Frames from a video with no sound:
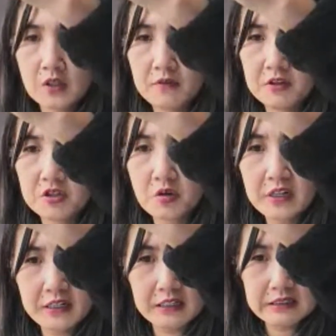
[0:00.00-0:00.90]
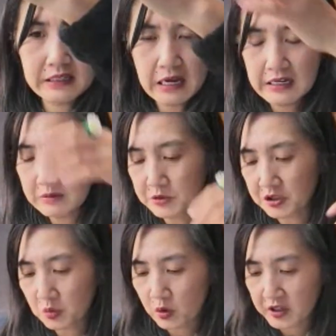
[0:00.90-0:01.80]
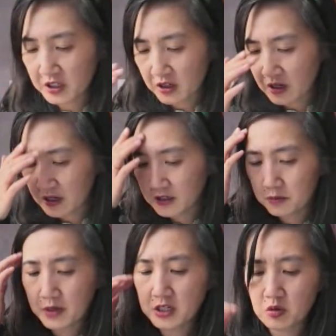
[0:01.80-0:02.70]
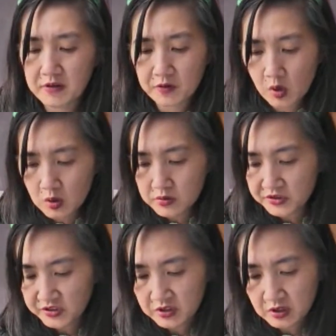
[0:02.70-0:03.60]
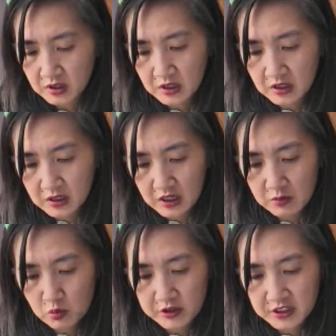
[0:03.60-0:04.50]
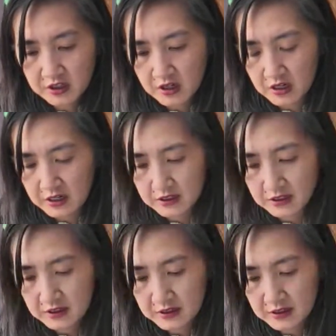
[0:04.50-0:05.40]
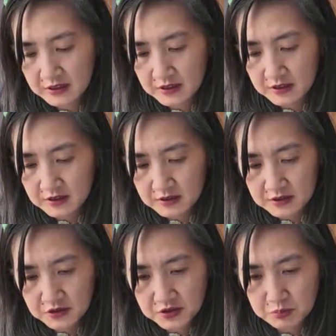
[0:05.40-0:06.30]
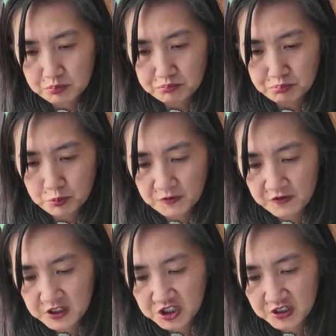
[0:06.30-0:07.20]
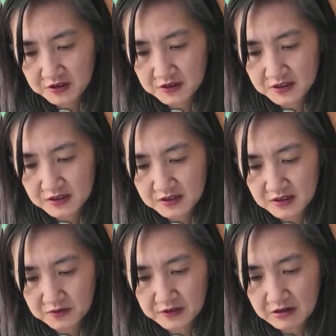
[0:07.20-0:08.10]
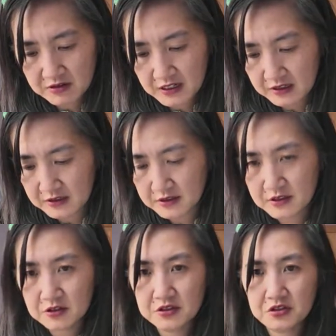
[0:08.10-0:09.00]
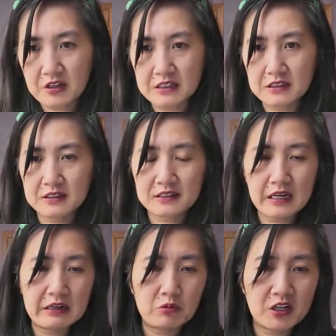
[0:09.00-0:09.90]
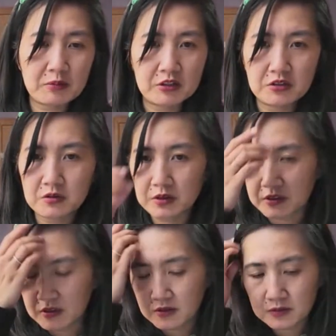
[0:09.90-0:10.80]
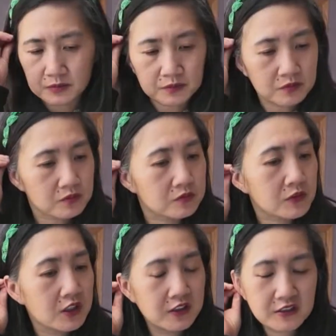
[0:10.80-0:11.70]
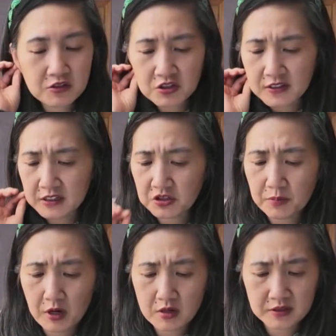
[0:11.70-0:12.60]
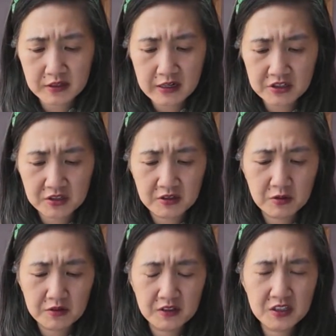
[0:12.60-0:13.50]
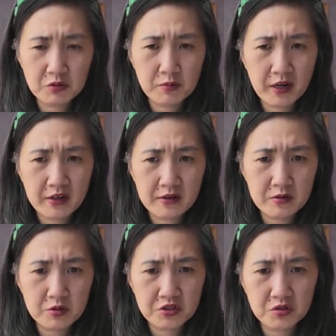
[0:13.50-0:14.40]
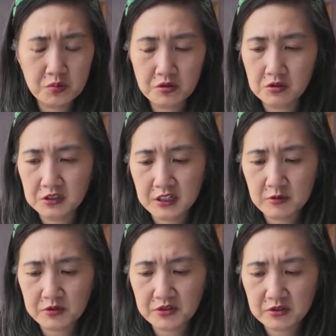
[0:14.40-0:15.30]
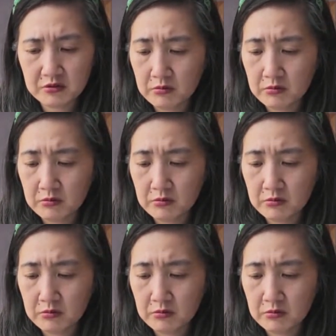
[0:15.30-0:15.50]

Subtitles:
If you're joining us, I am just working on my UFOs. I'm working on just finishing this sunflower necklace, just trying to decide what I'm going to do with it. These are just extra parts, actually, or these were my original prototypes.